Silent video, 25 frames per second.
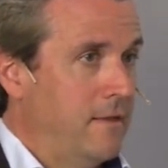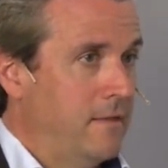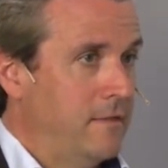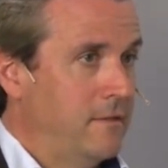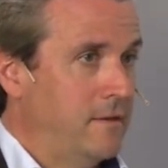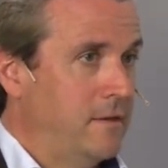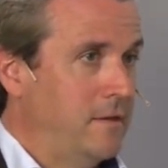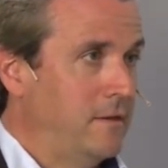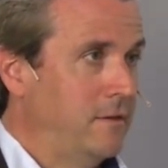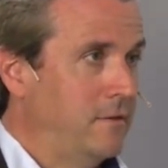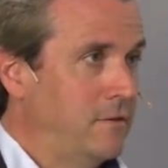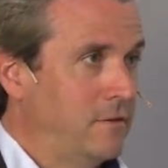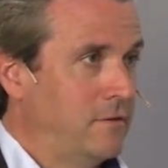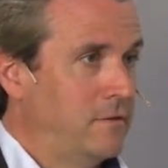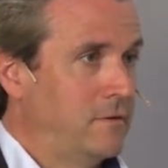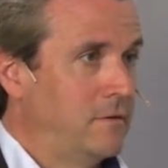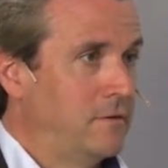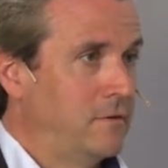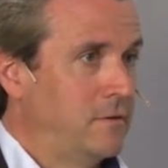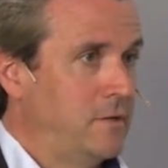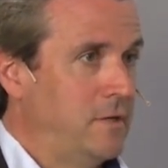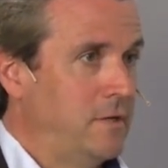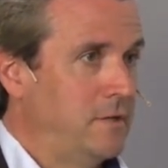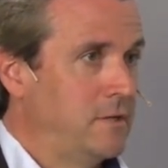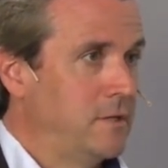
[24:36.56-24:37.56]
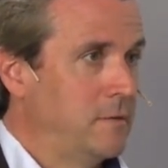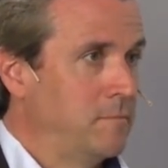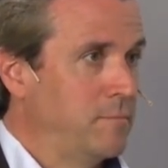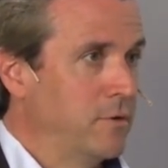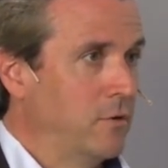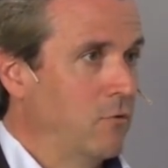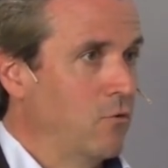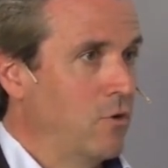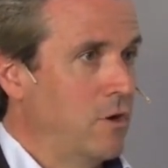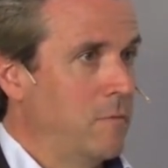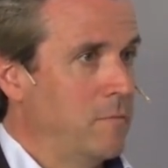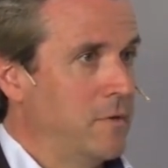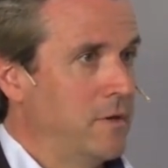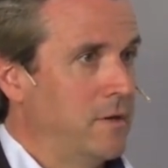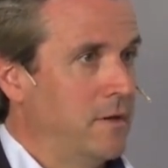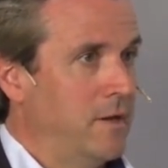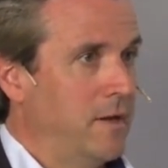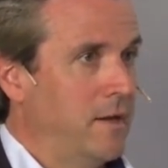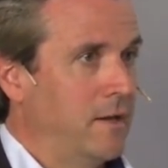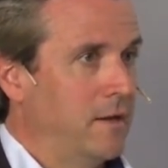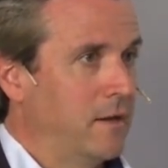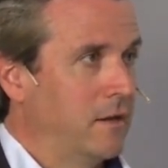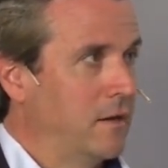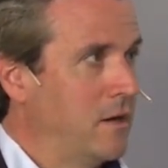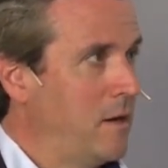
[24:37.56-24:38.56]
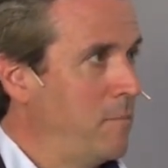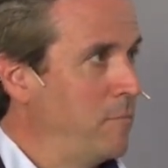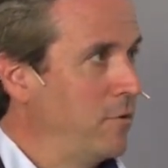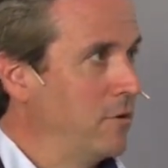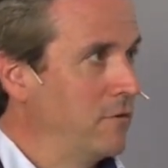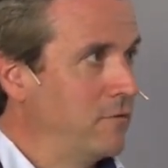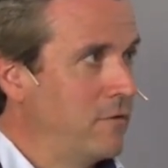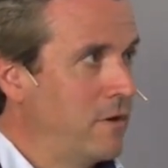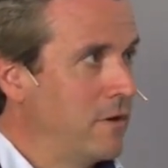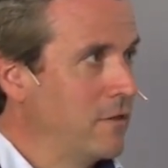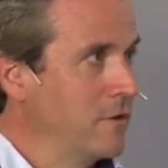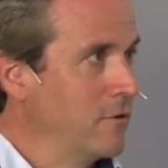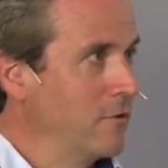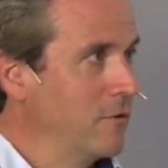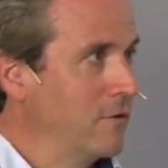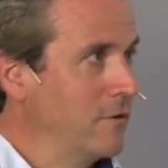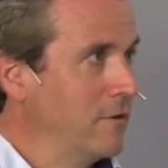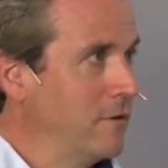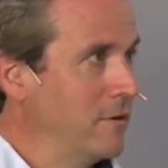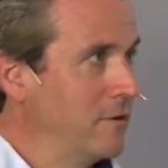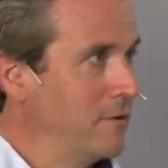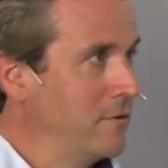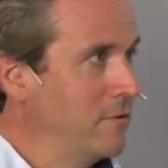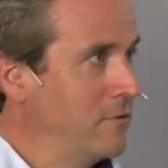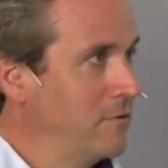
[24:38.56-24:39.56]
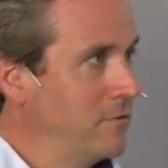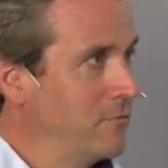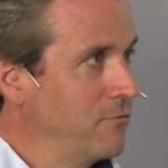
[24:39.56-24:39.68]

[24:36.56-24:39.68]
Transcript: the TTIP agreement, and a couple of other uh,